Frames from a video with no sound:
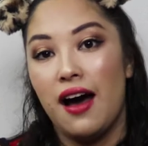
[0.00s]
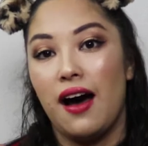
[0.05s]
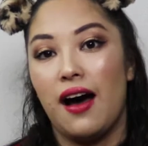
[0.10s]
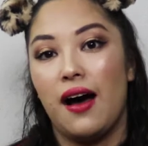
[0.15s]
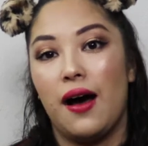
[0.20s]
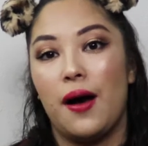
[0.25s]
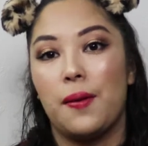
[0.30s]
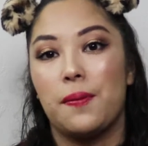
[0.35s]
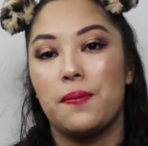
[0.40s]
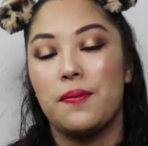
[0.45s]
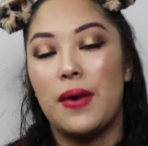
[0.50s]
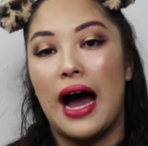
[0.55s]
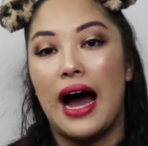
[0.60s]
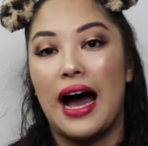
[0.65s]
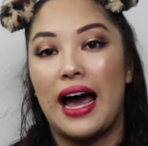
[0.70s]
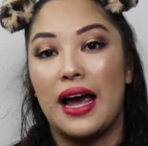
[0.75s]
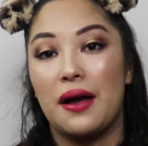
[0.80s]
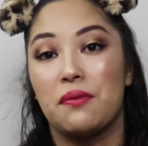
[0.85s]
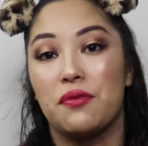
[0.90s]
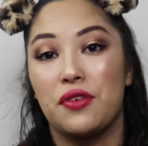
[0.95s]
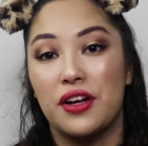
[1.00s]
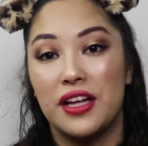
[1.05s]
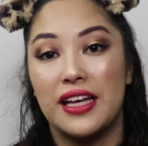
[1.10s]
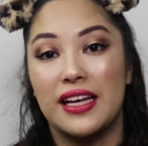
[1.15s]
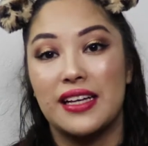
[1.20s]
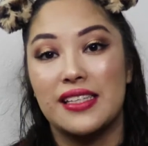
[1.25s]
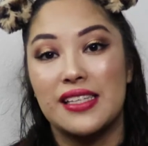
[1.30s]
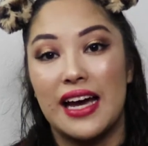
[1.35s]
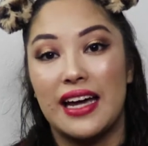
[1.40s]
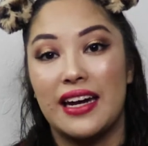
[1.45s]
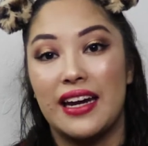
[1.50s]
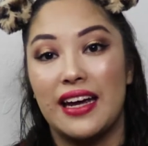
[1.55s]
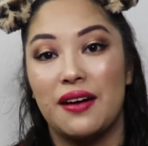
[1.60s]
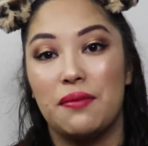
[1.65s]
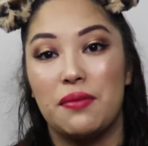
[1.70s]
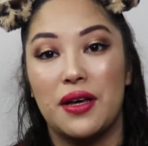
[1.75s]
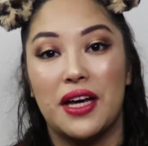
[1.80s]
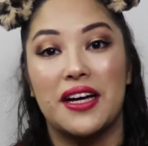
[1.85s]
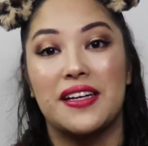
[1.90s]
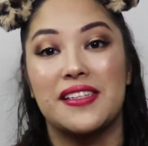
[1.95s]
I am really excited
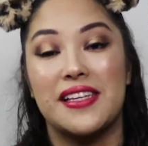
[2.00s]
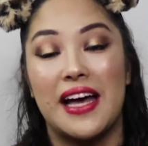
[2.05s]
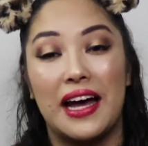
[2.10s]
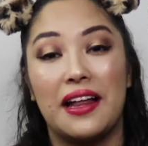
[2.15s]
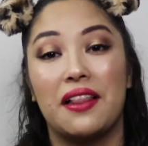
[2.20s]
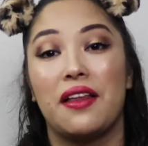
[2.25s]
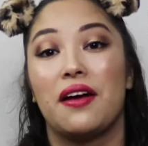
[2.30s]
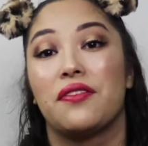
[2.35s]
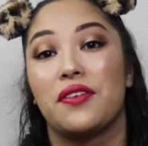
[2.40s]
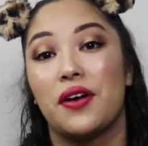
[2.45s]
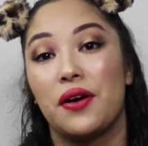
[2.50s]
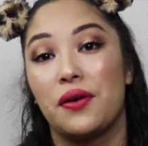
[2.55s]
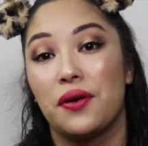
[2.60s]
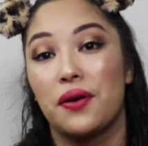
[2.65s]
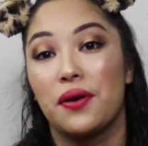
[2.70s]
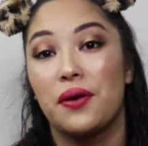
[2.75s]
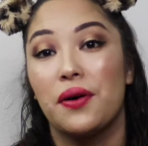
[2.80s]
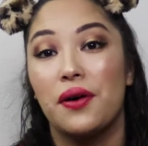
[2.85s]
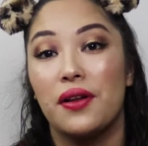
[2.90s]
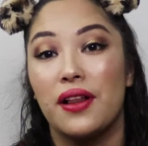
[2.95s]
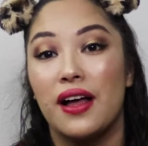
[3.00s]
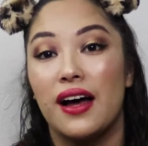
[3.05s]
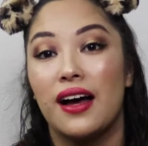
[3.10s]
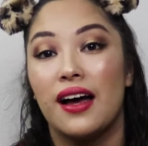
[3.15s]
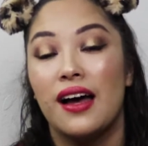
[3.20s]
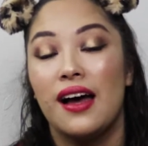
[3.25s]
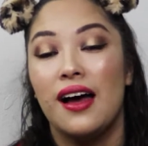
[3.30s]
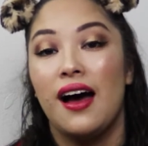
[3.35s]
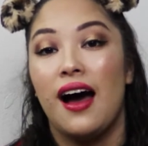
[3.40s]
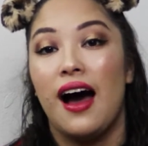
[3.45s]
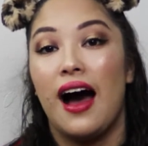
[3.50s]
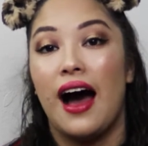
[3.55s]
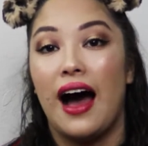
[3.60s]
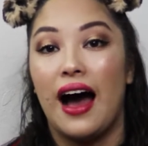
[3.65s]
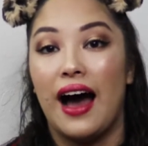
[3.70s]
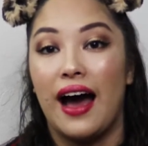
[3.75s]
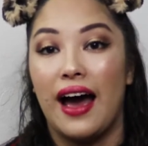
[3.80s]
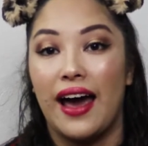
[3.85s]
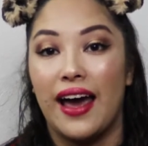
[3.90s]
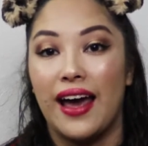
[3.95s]
because I love Coca Cola.
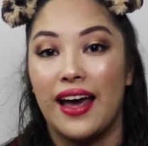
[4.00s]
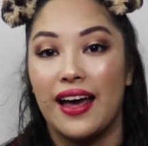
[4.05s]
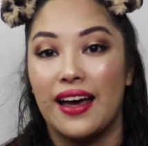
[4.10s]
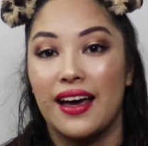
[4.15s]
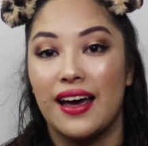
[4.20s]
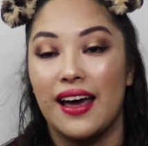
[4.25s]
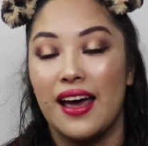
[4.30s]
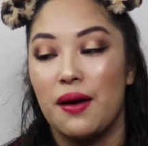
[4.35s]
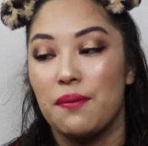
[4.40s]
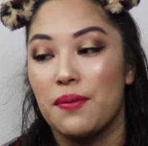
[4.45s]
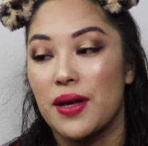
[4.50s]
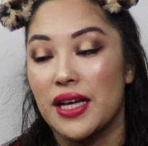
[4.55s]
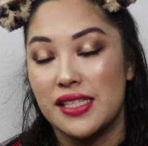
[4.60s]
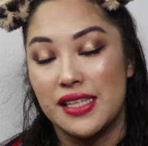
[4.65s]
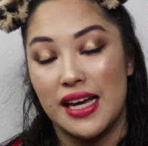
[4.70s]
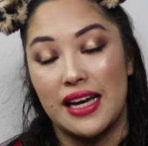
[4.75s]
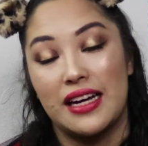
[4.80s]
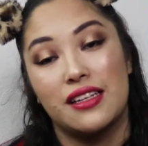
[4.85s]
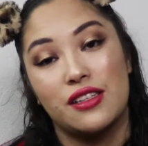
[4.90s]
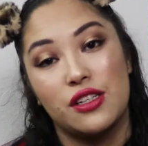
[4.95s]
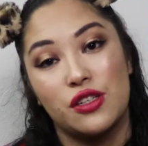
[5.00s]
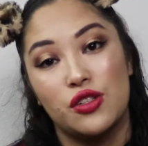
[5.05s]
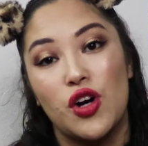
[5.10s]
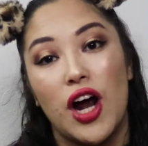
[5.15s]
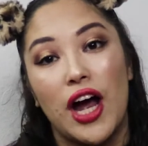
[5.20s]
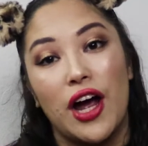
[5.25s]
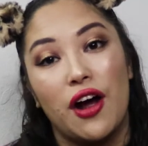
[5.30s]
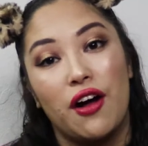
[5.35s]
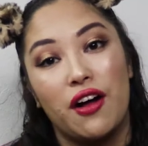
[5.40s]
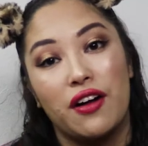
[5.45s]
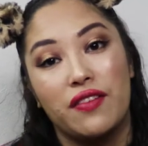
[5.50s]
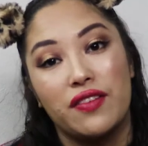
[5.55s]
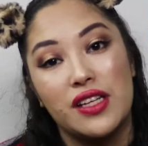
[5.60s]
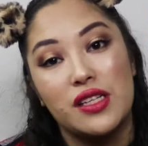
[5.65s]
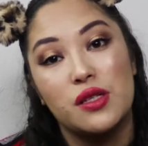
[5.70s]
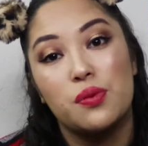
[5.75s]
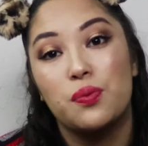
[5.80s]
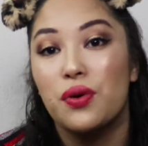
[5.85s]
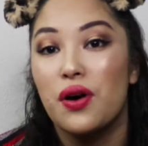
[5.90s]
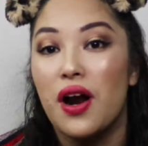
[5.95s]
I am excited to try all of
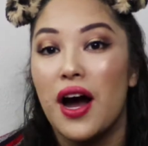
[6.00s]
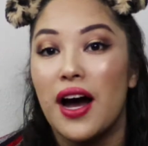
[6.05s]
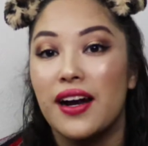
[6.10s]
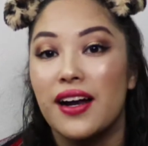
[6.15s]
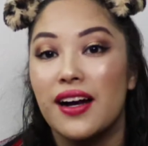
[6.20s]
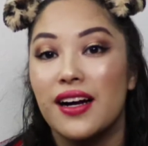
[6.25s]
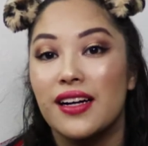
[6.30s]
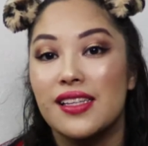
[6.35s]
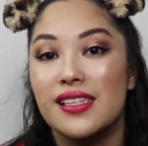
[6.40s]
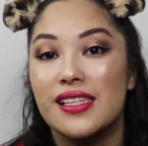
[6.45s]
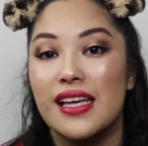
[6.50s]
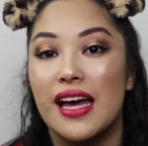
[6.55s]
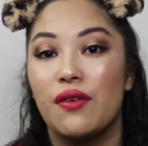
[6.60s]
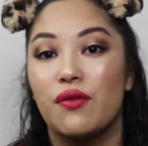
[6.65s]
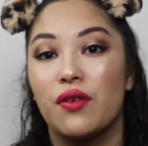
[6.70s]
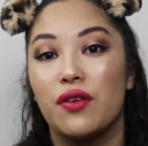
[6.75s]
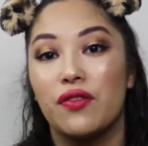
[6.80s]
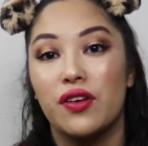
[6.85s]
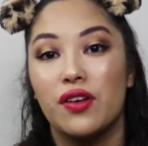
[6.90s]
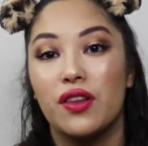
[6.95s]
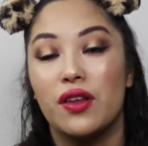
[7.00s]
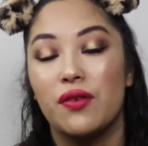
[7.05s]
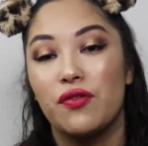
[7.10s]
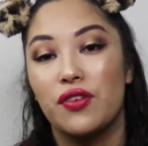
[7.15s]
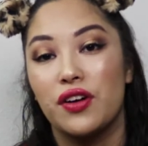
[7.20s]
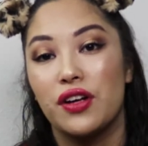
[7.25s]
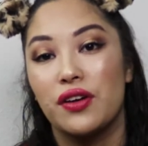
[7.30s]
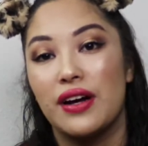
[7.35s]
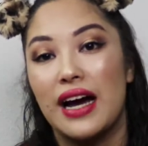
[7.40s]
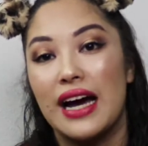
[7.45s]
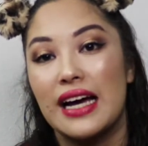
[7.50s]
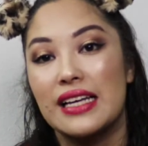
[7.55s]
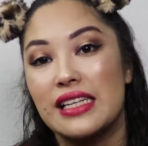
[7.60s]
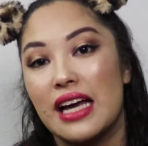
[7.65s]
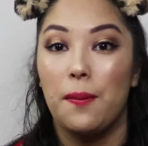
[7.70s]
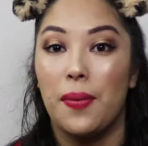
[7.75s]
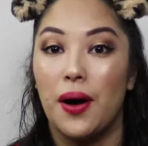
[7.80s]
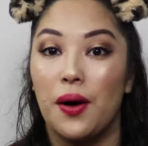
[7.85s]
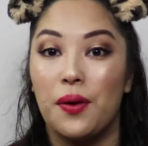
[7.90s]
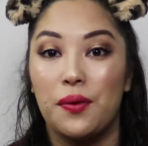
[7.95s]
these products and review them for you guys.
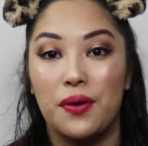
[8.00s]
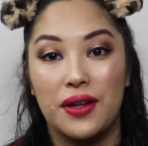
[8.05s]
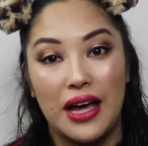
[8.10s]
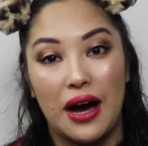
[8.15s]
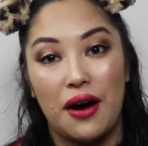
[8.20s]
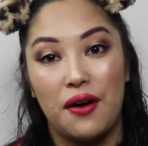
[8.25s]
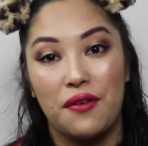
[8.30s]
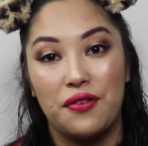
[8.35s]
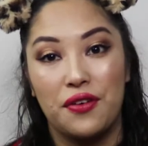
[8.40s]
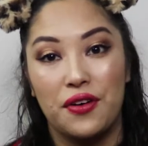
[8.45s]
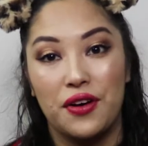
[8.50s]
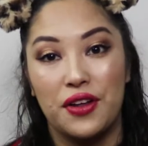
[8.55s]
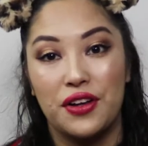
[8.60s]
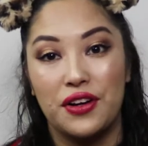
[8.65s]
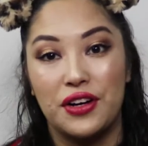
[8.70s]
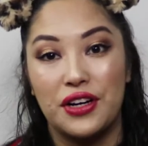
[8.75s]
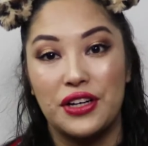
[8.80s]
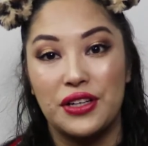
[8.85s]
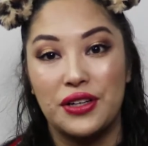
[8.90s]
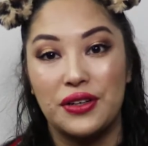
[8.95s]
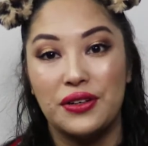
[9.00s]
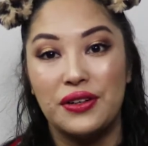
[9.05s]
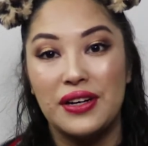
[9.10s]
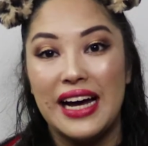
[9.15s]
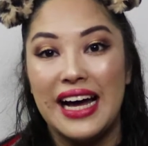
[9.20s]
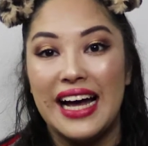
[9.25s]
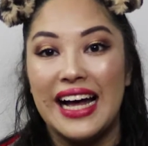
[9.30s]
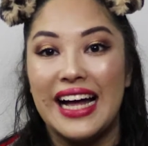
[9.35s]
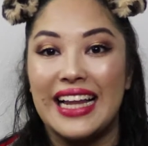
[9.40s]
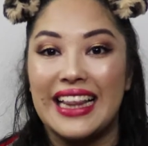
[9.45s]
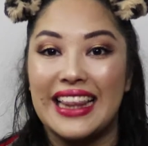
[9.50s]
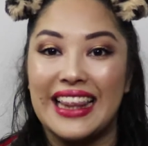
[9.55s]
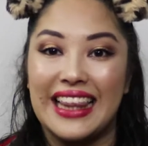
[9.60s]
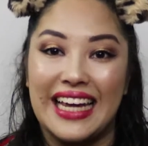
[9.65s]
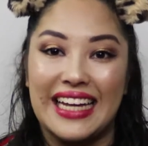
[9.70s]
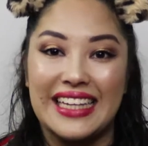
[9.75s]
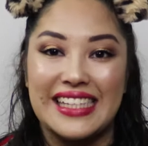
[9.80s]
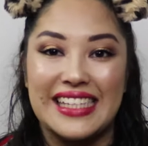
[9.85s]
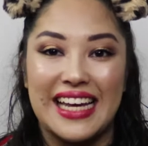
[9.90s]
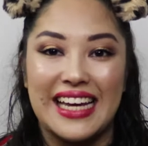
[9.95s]
But without further ado,
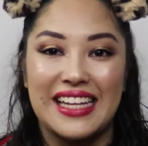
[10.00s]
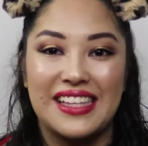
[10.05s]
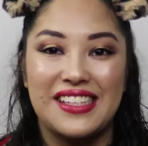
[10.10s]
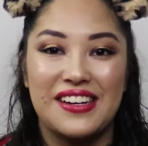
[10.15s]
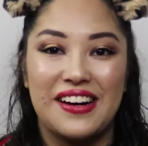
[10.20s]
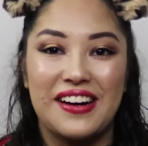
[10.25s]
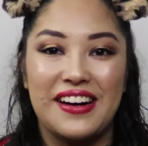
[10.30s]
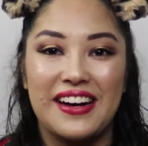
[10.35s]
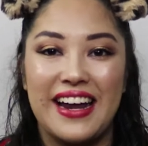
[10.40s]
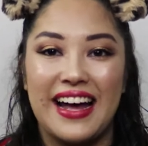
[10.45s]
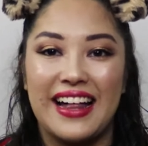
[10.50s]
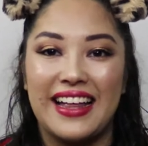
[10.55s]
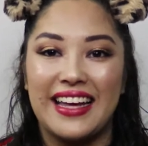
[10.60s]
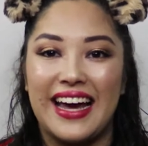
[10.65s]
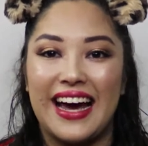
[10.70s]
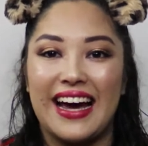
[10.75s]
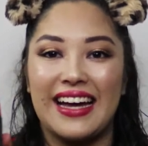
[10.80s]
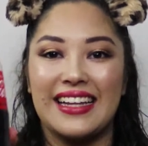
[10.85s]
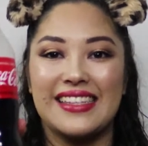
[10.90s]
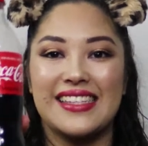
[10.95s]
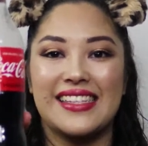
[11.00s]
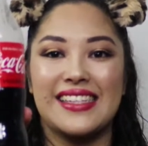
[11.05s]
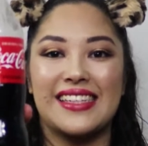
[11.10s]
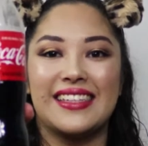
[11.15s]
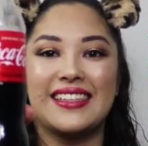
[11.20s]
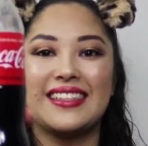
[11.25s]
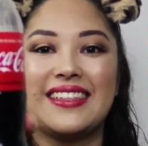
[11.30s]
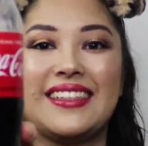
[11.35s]
let's get started, AllyCats!